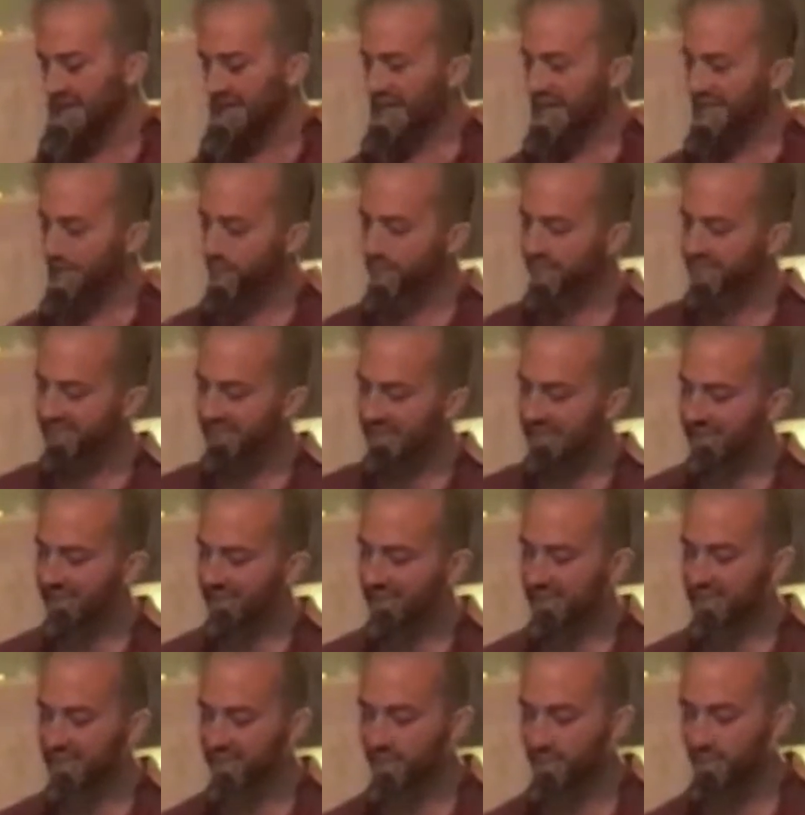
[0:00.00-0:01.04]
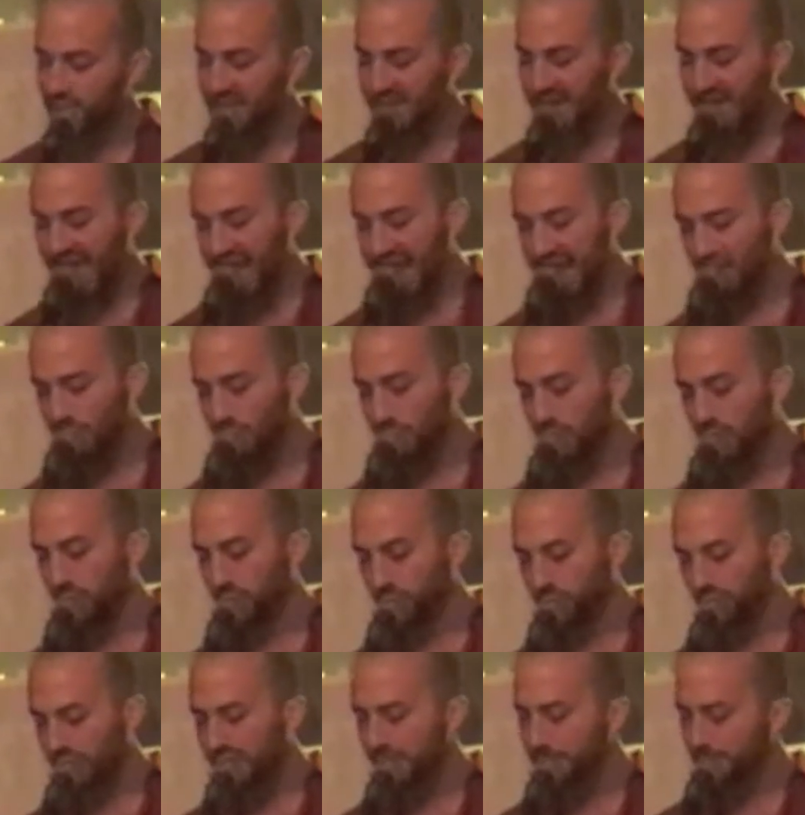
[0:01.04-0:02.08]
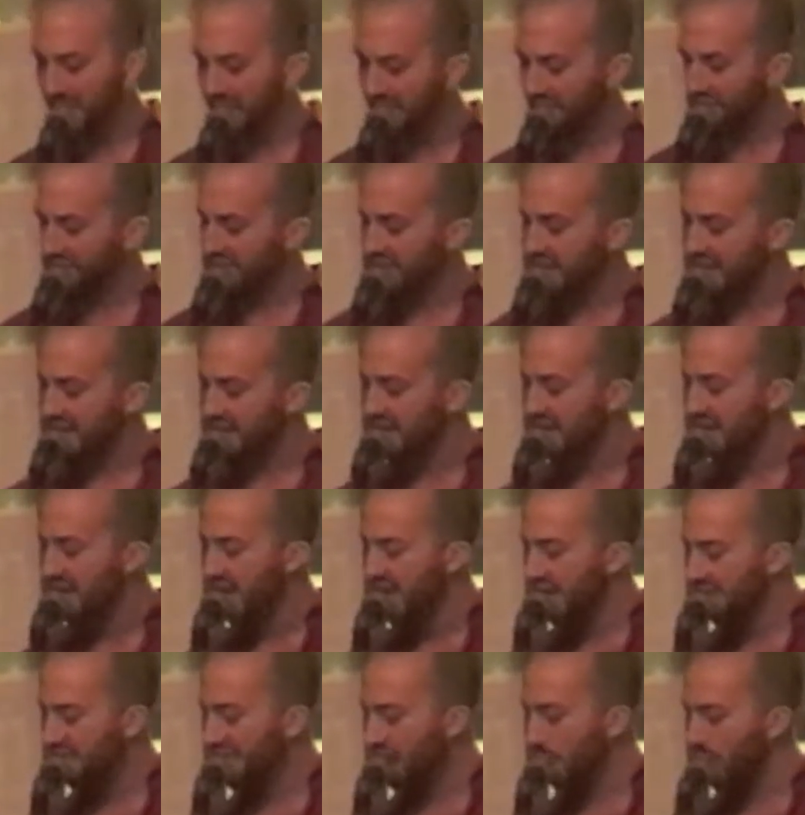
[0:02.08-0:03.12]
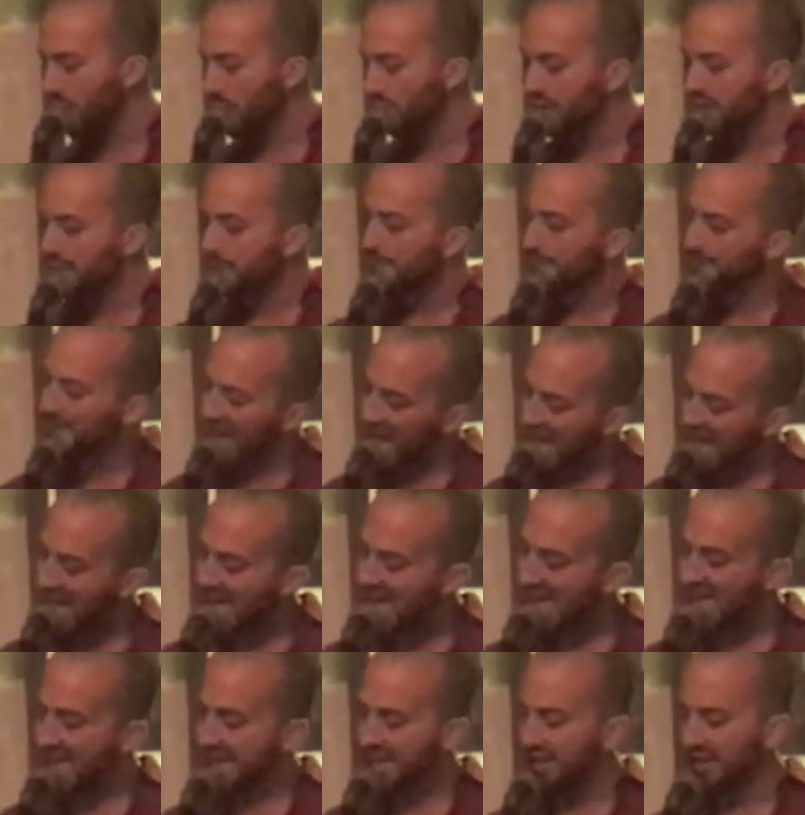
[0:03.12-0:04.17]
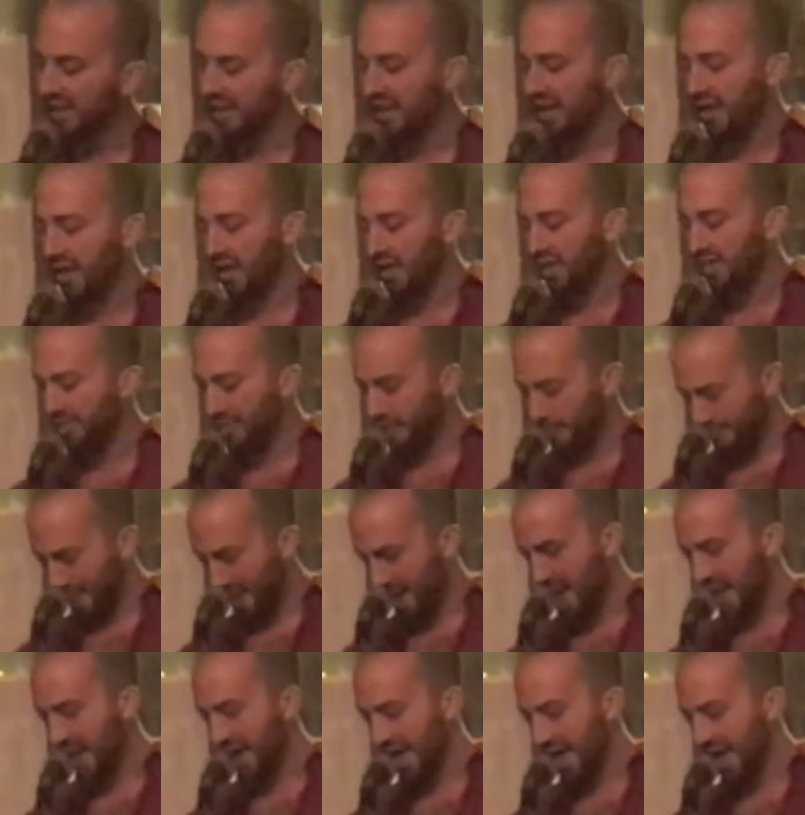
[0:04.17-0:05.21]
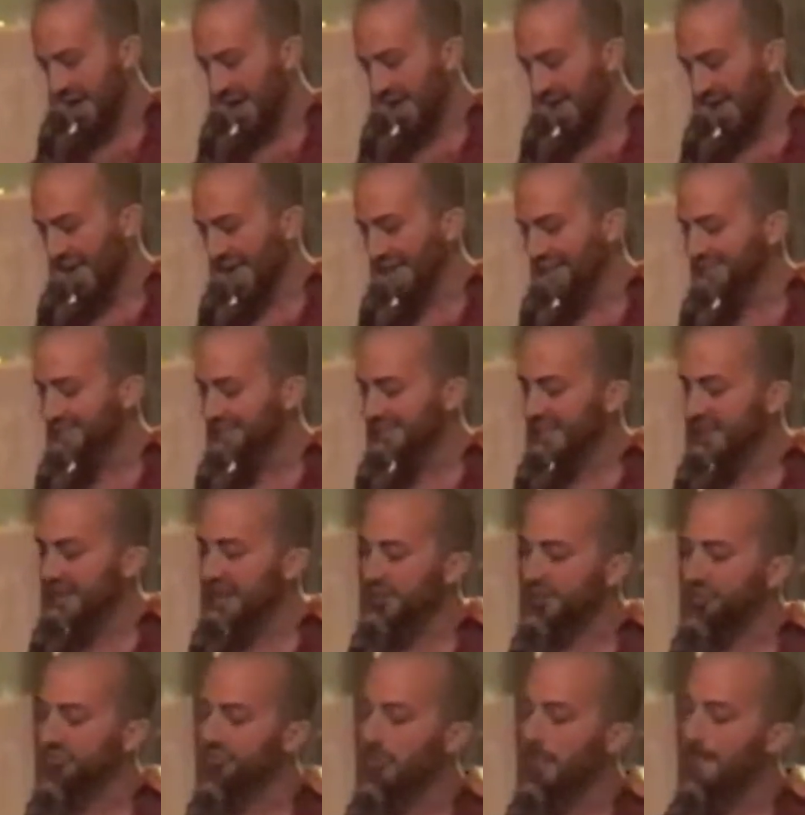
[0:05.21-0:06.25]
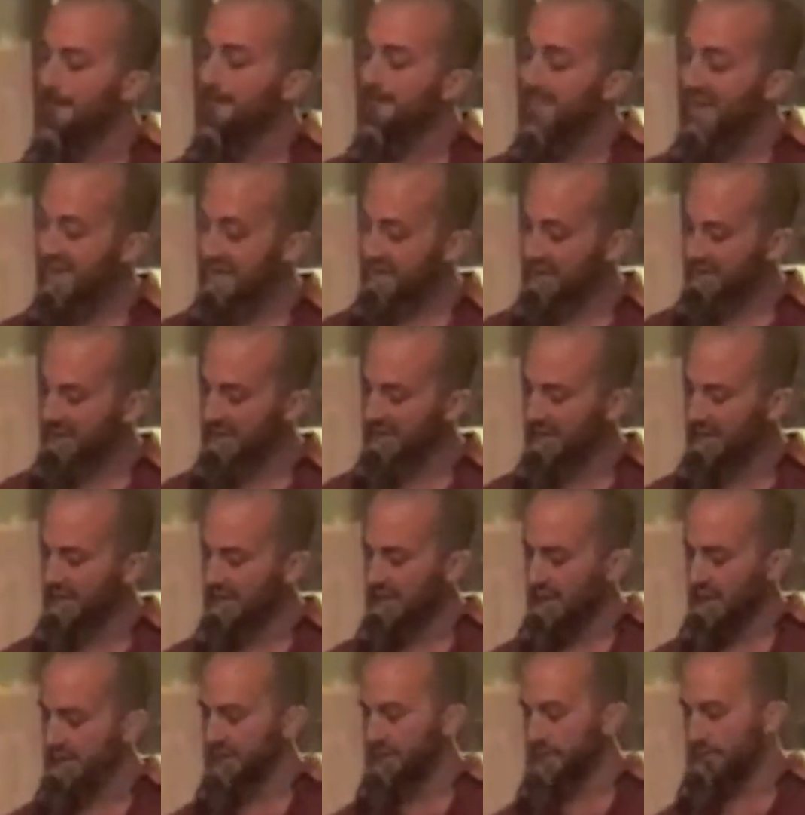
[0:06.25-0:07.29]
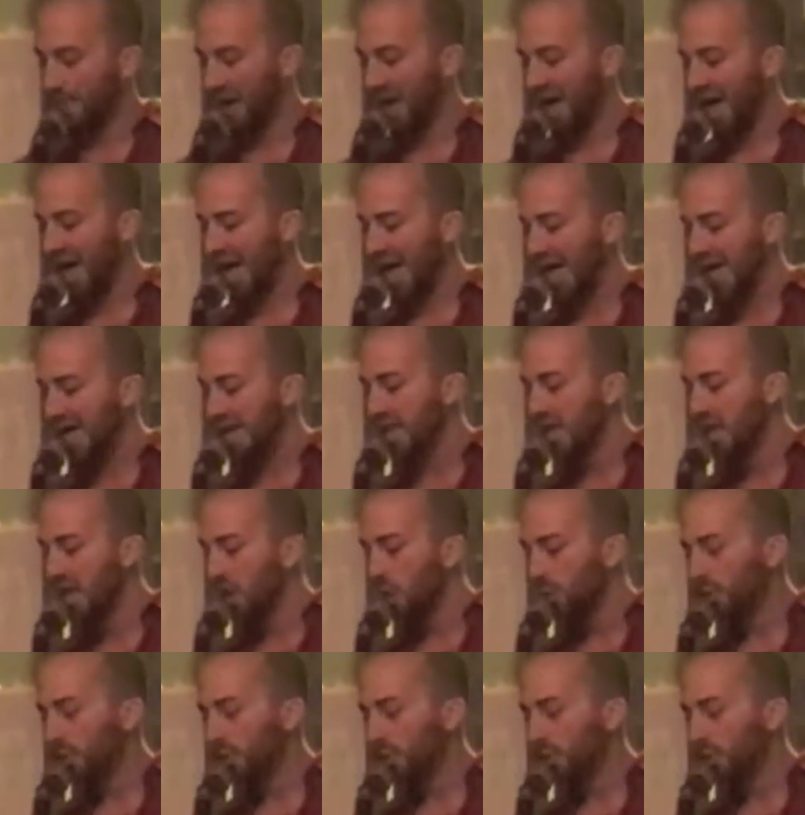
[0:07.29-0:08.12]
Can you save us from the annual re-epiphany that when we buy the pie instead of make the pie,